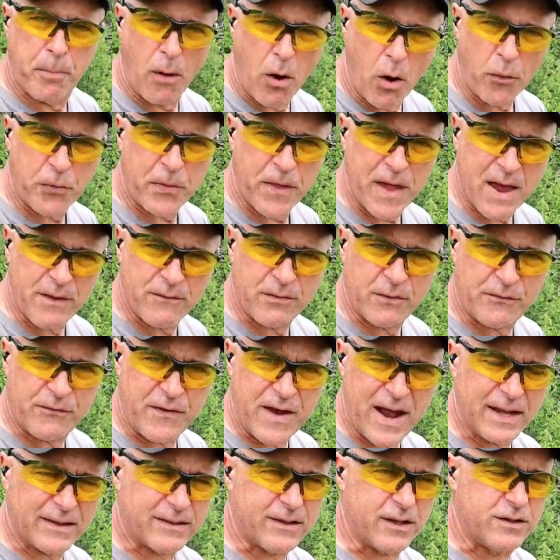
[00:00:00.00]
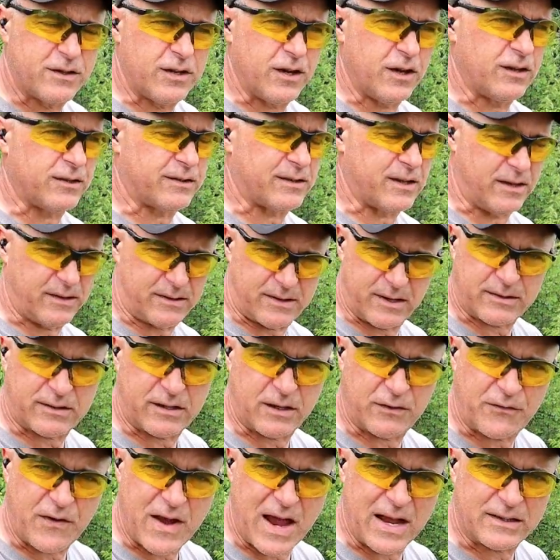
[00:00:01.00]
Both have advantages and
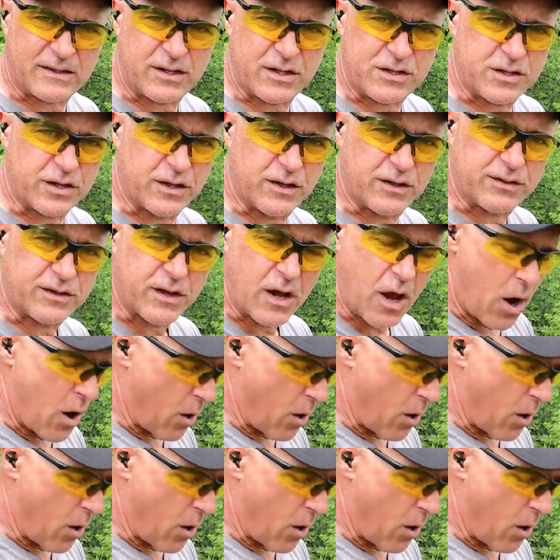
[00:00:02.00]
disadvantages.